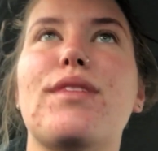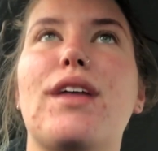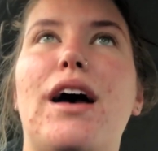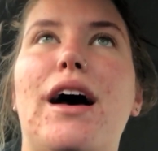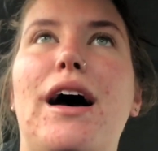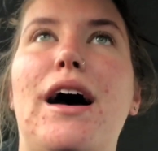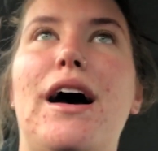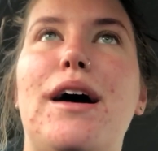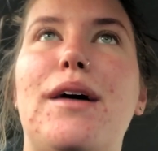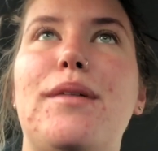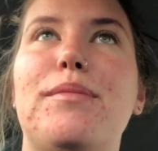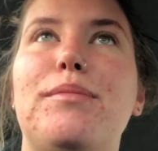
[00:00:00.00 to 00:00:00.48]

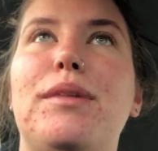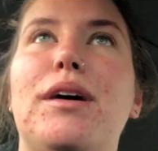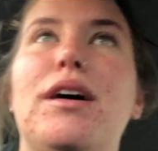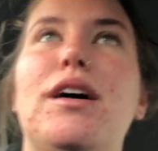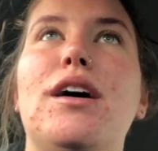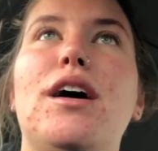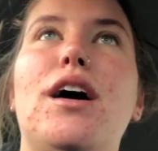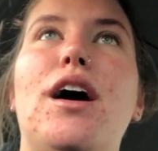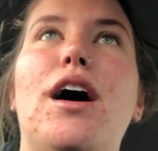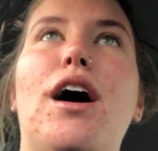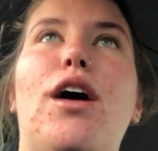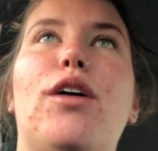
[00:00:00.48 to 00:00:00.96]

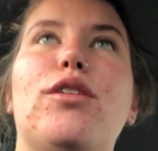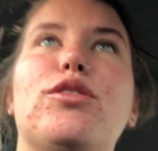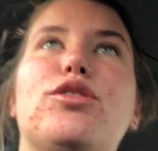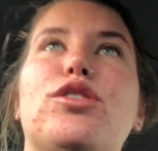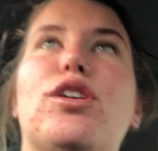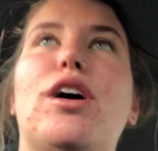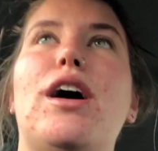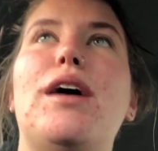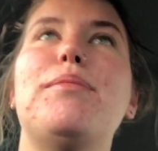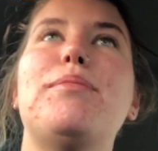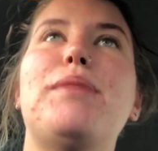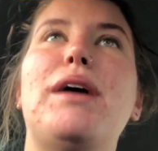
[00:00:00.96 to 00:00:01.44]
Um, I'll
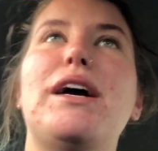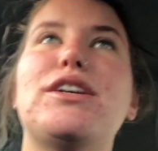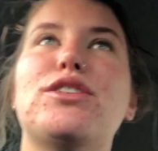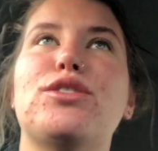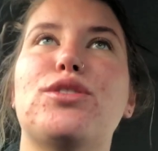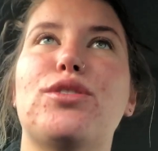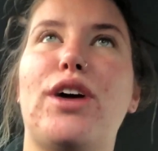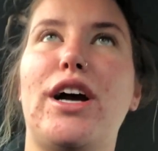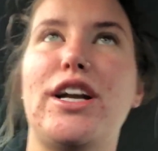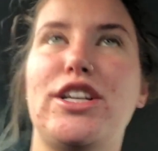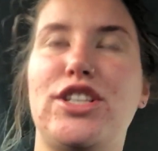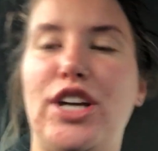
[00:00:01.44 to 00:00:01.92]
try and make
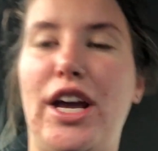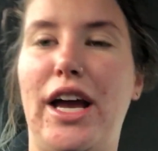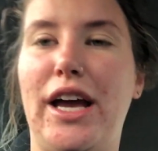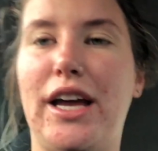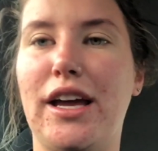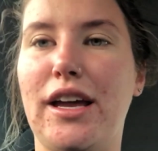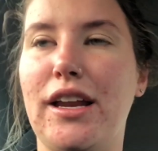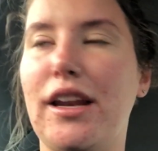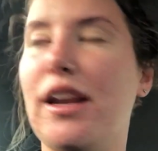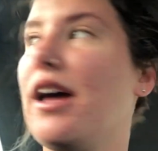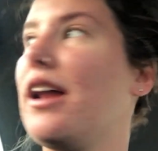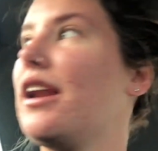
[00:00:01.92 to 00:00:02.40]
sure I check
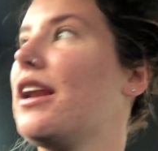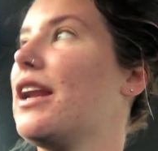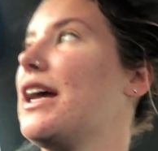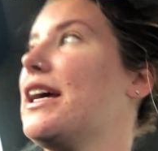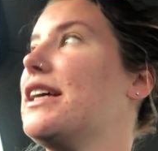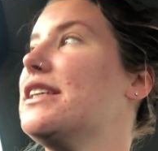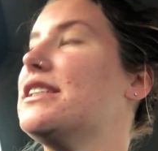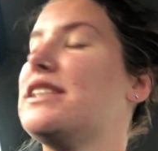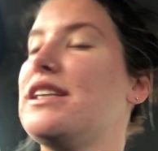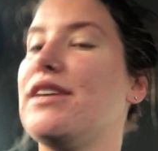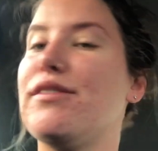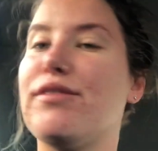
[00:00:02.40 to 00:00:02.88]
in at
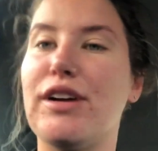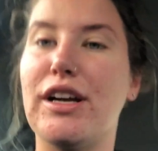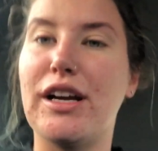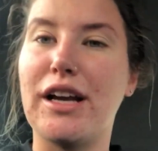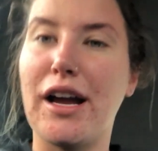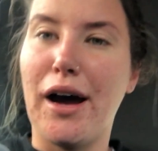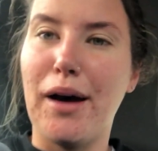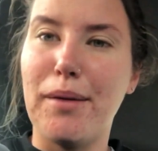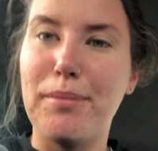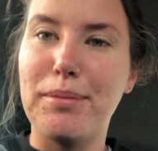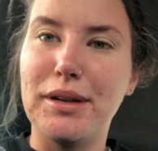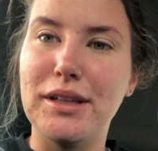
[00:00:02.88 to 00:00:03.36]
least every
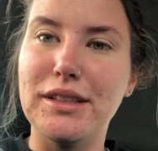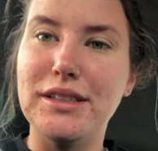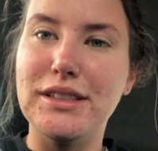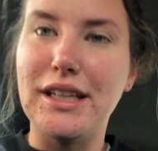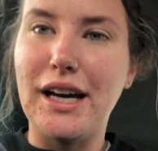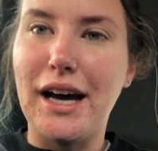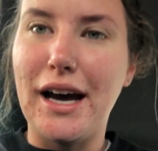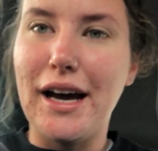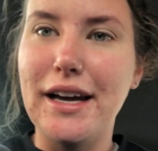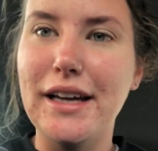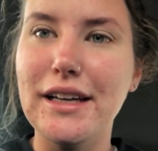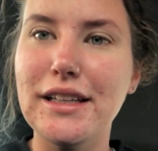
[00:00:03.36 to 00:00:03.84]
couple of
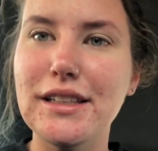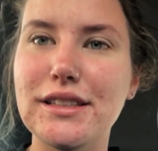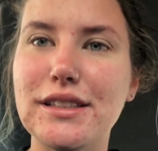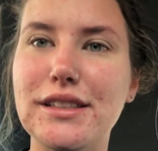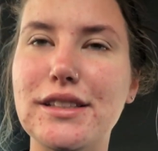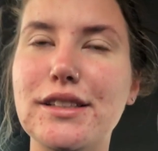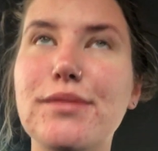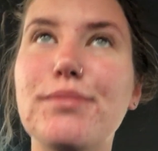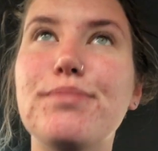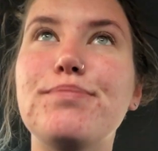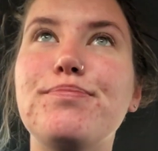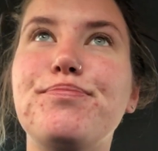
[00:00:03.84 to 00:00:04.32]

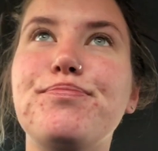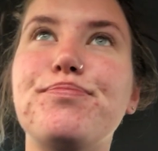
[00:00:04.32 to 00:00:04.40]
days